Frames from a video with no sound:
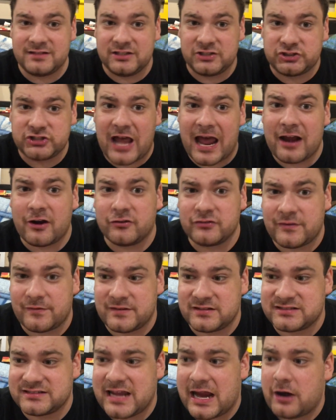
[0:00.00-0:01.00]
the Shadows of
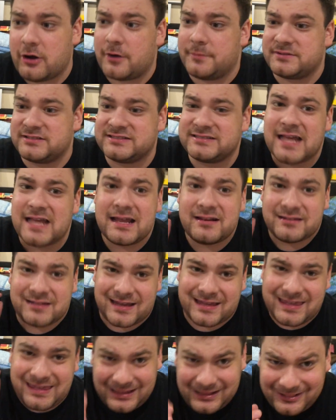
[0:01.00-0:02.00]
the Scarab set to
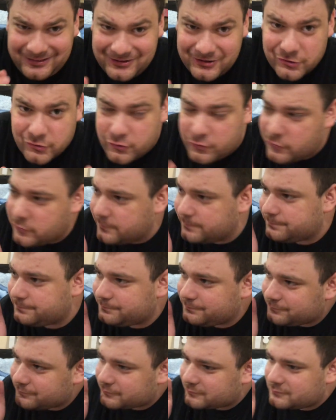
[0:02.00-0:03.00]
kill you,
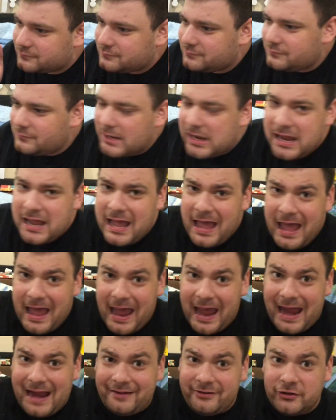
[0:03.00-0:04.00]

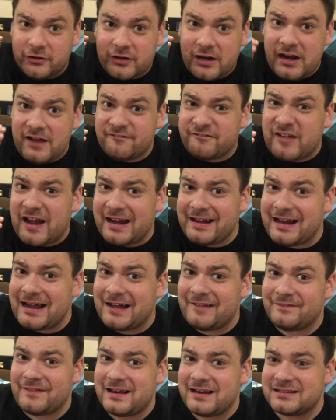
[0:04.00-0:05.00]
and you're going to find
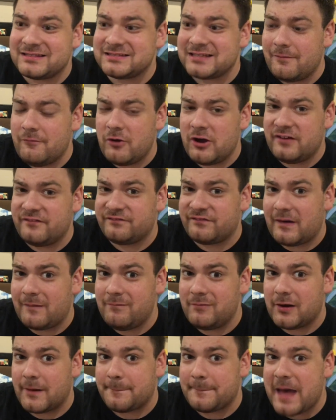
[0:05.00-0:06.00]
out that it's someone
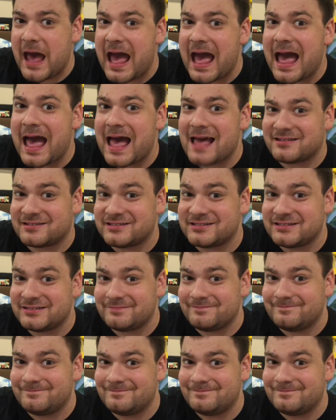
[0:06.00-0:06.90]
from your past.